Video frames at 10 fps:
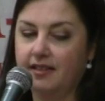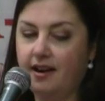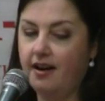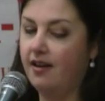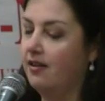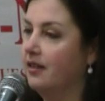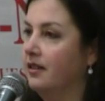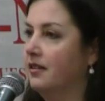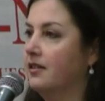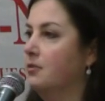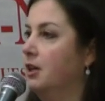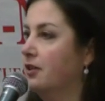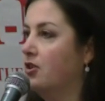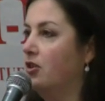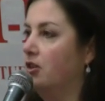tired of
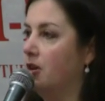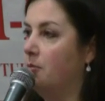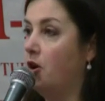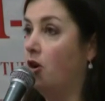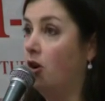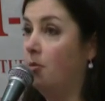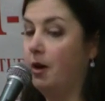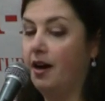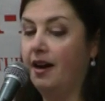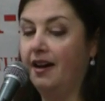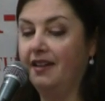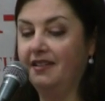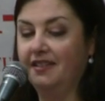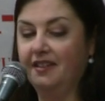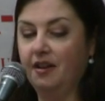being called a
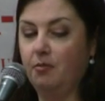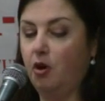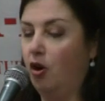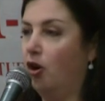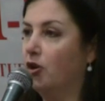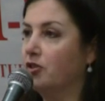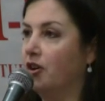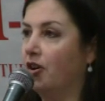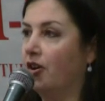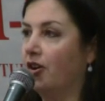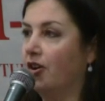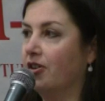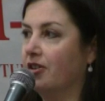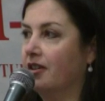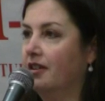Paul-bot,
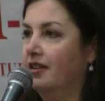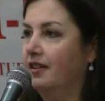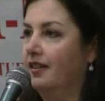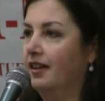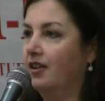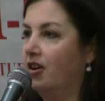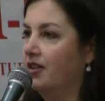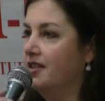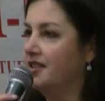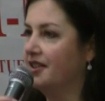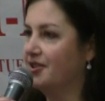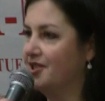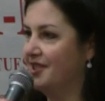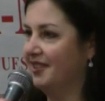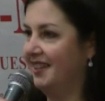Paul-tard, and all these other
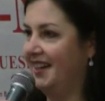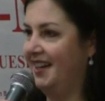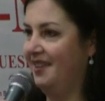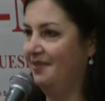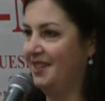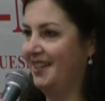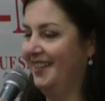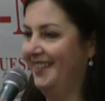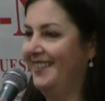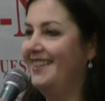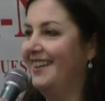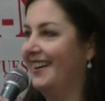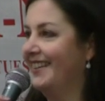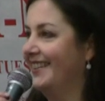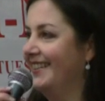silly names.
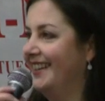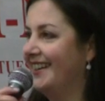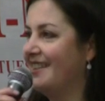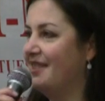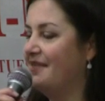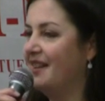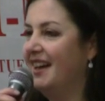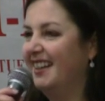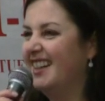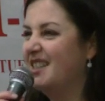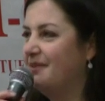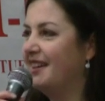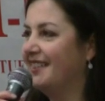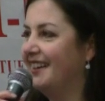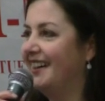Yeah, they come up, they
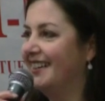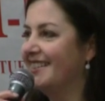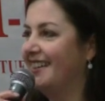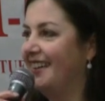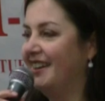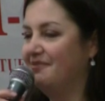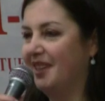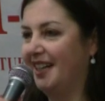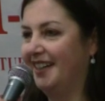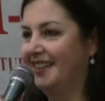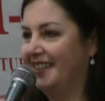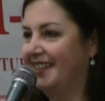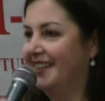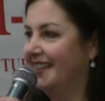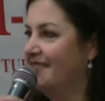spend a lot of time
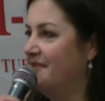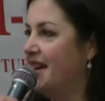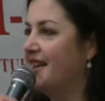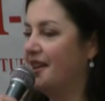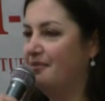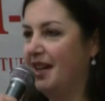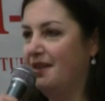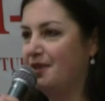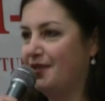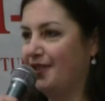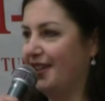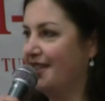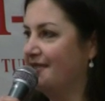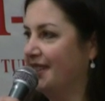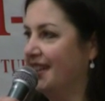making up names for
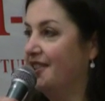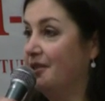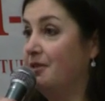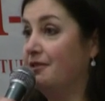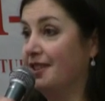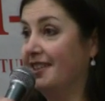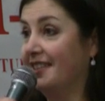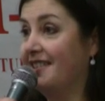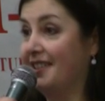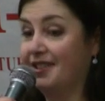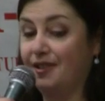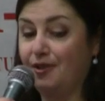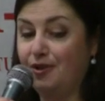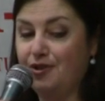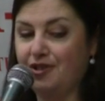us when they could be reading the
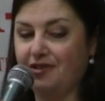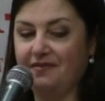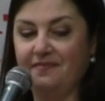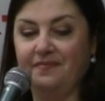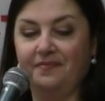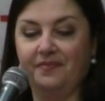Constitution.